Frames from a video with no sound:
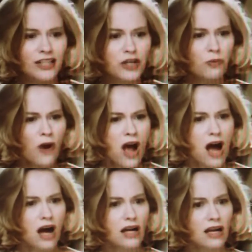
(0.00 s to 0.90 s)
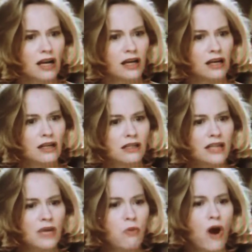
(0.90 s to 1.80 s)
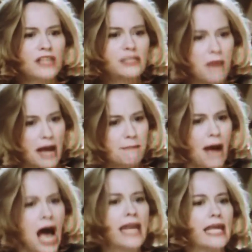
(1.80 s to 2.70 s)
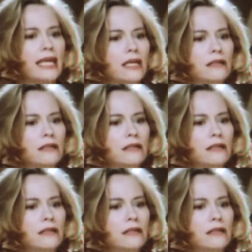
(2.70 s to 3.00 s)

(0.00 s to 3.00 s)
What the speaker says: You're wrong. He wants my body.